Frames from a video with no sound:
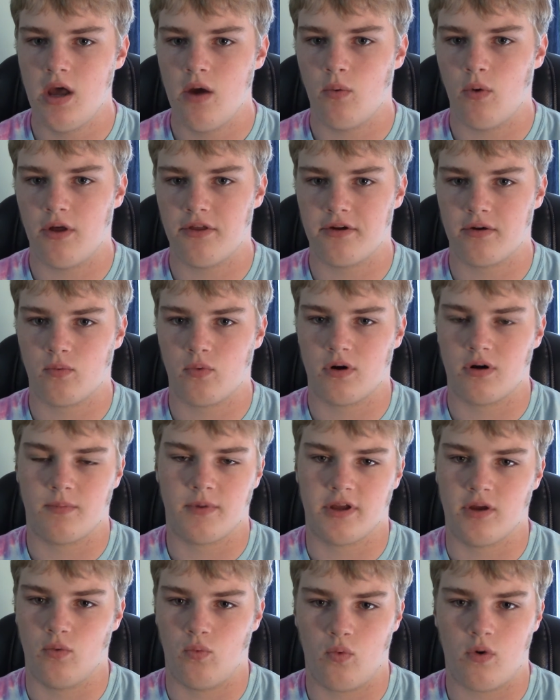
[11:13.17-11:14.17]
Well, there were,
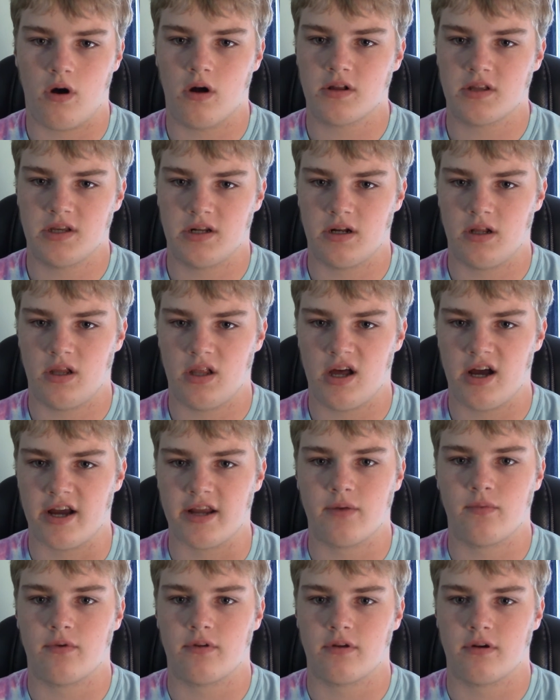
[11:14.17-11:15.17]
but you walked in a
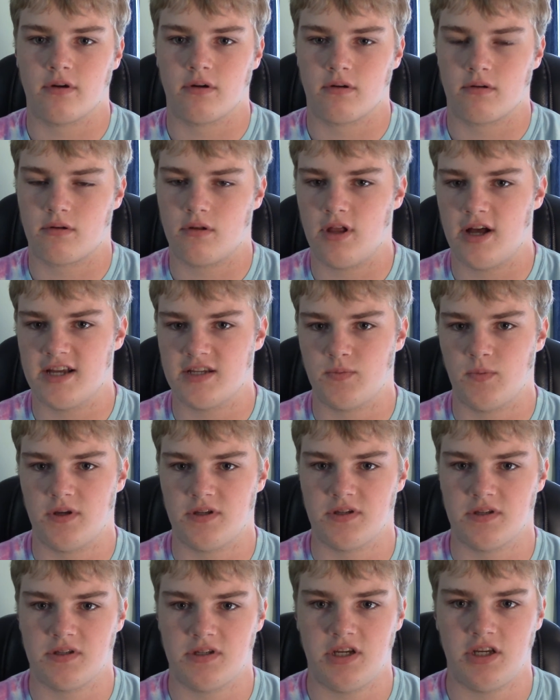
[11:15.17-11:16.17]
line with your
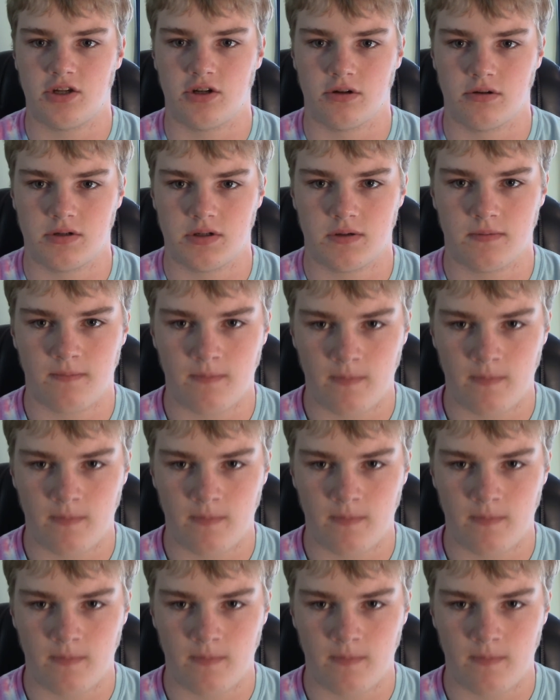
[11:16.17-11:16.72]
classmates and teachers.